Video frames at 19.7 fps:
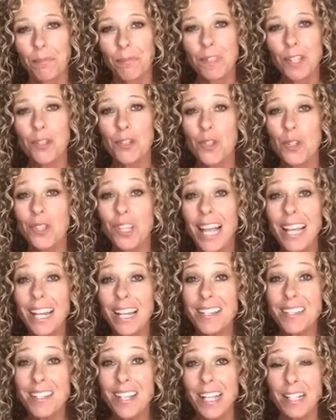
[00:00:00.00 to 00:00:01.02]
So like I
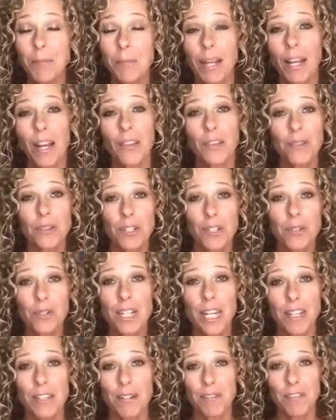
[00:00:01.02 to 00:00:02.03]
said in my other 2
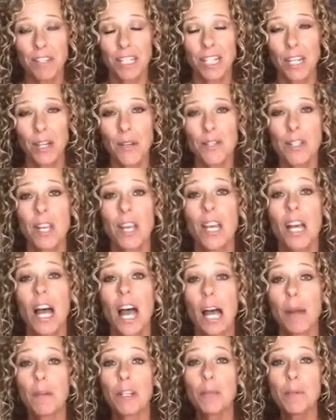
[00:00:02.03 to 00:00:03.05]
days of videos,
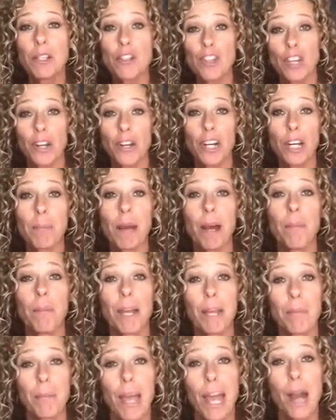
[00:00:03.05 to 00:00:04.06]
I'm going to be sharing about my
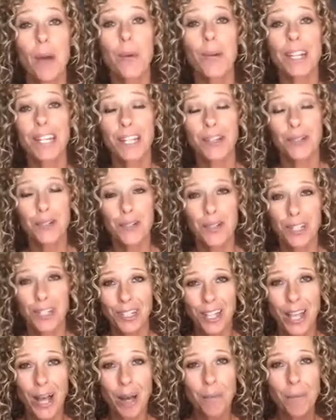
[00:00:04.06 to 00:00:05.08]
Empowered Eaters
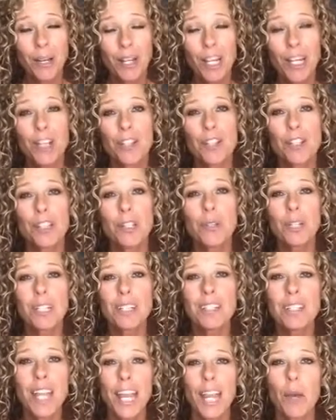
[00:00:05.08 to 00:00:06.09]
Club, so you can
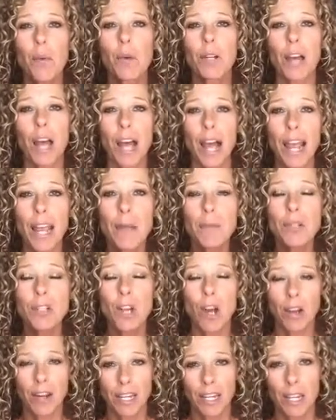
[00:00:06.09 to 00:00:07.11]
take what I'm
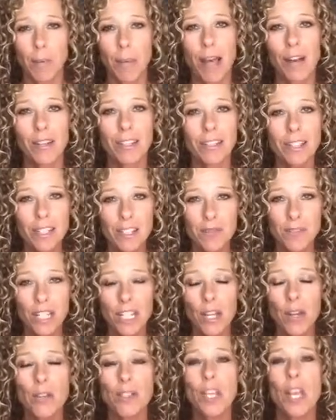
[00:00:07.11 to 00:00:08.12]
talking about in these
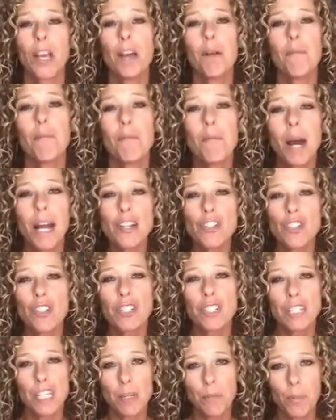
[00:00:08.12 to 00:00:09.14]
videos much
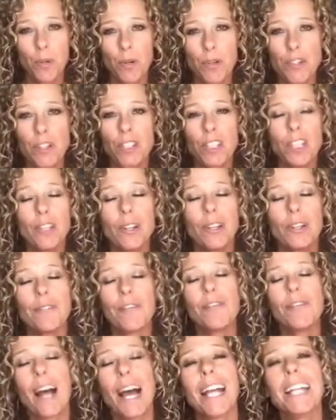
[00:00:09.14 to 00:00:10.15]
deeper so that you can
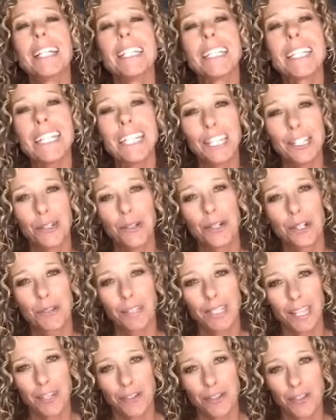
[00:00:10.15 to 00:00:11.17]
finally heal your
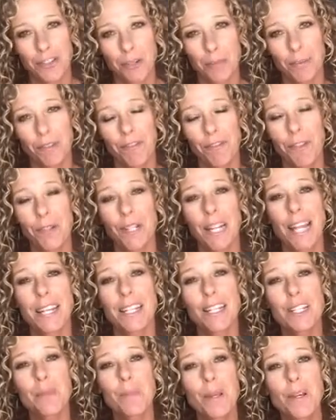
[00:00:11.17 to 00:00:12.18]
relationship with food and
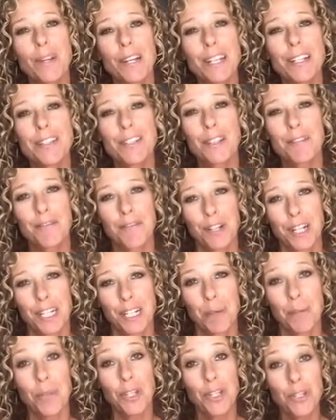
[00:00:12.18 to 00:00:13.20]
experience the
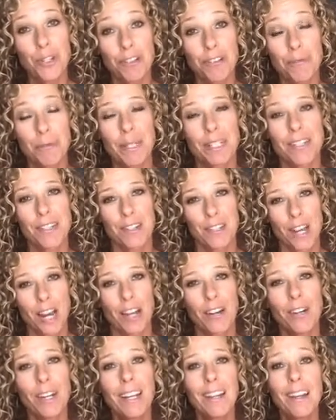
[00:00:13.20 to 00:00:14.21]
freedom you've been
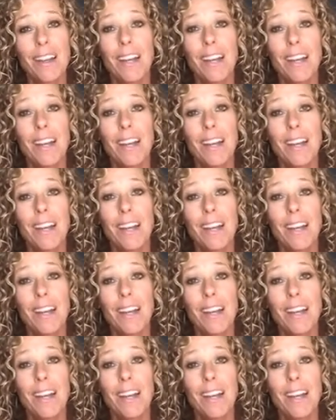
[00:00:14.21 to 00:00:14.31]
desiring